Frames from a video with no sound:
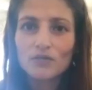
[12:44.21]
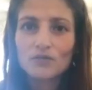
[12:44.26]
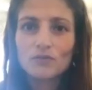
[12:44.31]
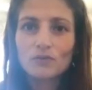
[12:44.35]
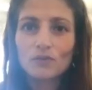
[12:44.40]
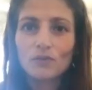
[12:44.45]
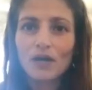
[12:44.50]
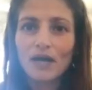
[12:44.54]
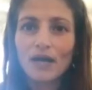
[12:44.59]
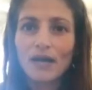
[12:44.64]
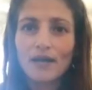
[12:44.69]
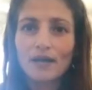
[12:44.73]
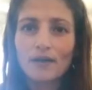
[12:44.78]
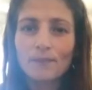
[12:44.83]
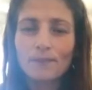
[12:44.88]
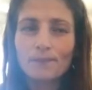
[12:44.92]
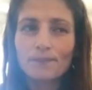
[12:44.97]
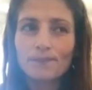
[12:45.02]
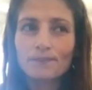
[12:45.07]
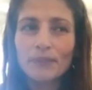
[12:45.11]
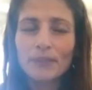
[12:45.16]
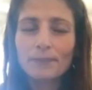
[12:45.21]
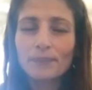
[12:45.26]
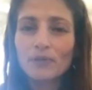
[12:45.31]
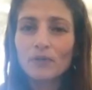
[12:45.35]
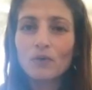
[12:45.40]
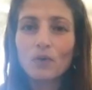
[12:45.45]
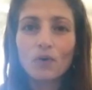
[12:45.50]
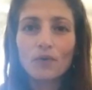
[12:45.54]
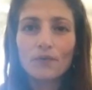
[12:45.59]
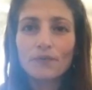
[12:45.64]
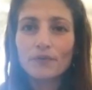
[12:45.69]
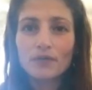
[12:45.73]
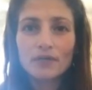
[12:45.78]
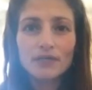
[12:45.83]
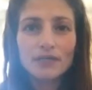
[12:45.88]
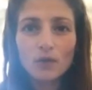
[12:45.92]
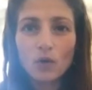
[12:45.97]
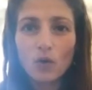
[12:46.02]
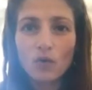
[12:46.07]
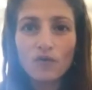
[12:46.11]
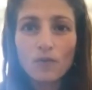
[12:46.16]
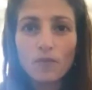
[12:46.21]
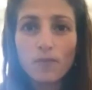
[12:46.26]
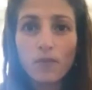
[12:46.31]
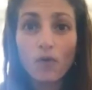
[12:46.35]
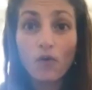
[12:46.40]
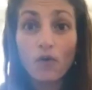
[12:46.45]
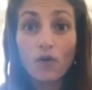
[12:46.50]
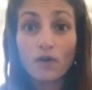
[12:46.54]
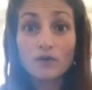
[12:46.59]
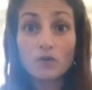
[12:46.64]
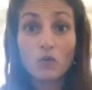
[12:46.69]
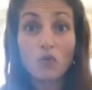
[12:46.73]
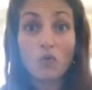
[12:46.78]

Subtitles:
So people go really overboard.